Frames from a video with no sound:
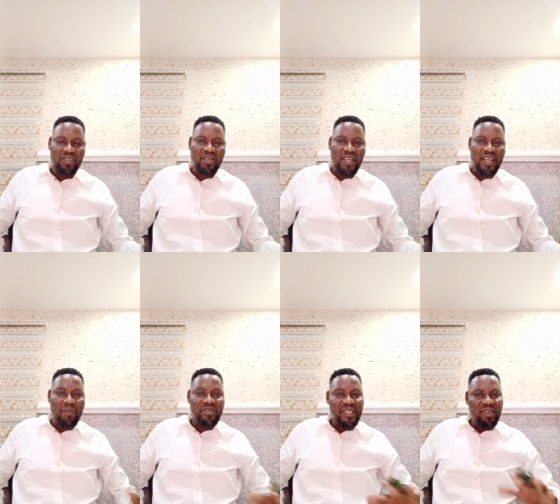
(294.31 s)
Okay,
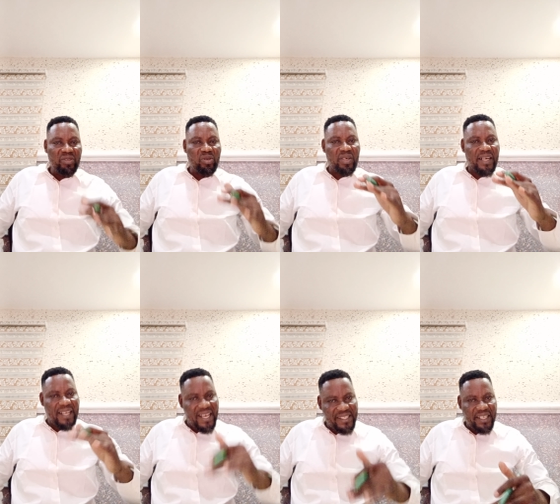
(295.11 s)
I'm still going to
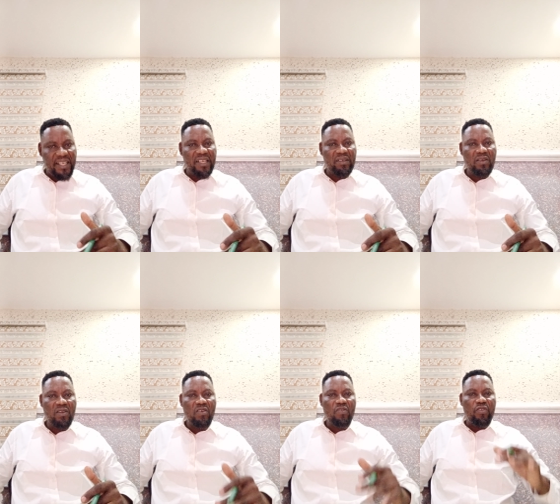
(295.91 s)
recast again
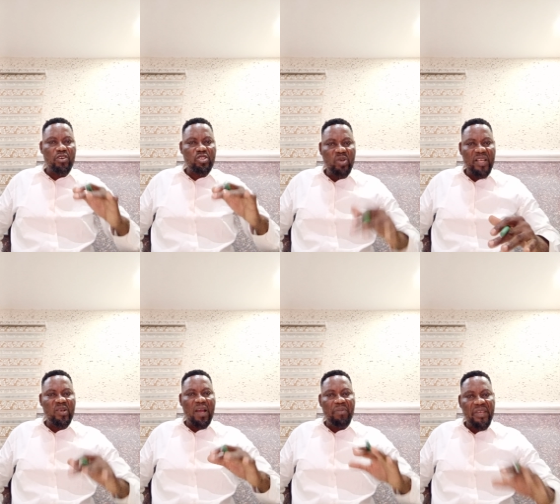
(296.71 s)
for students
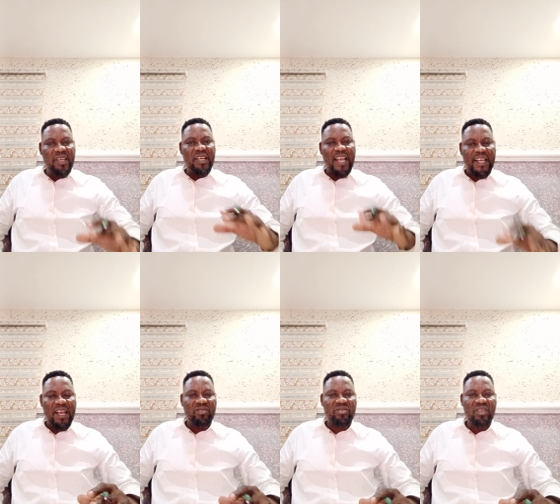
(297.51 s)
who are beginning
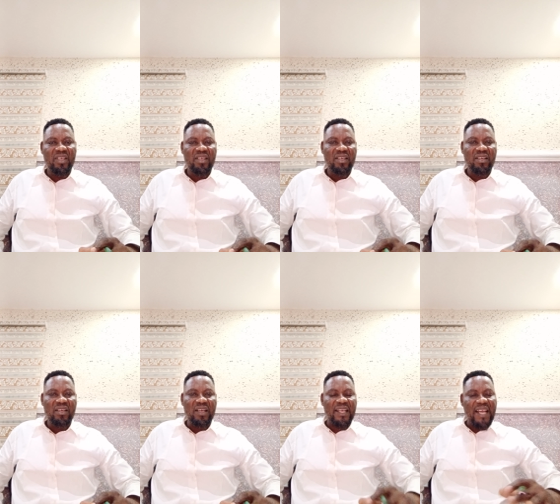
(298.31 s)

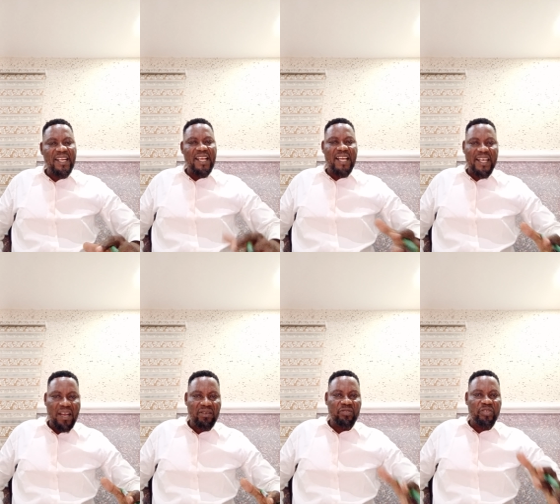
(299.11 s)
the career in
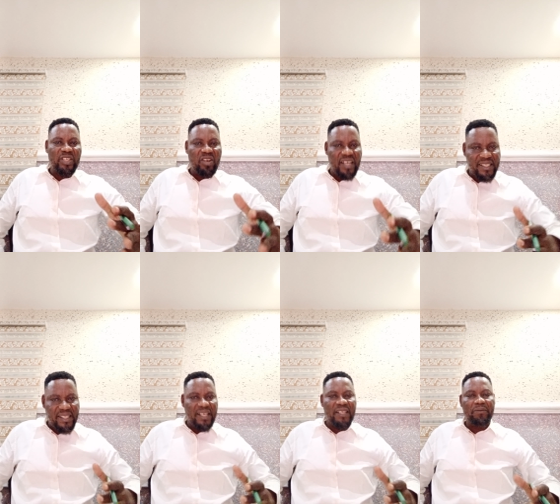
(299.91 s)
accounting for the
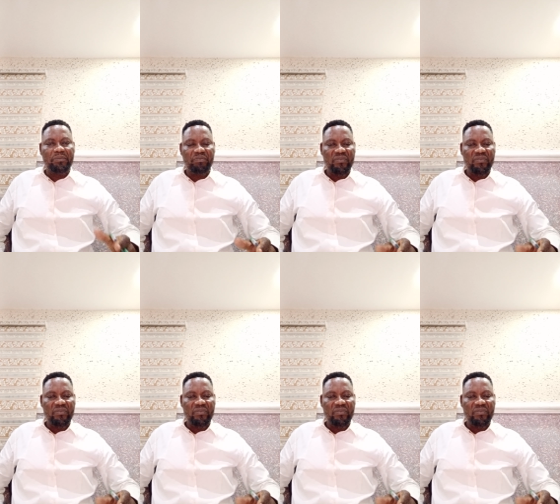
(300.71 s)
understanding.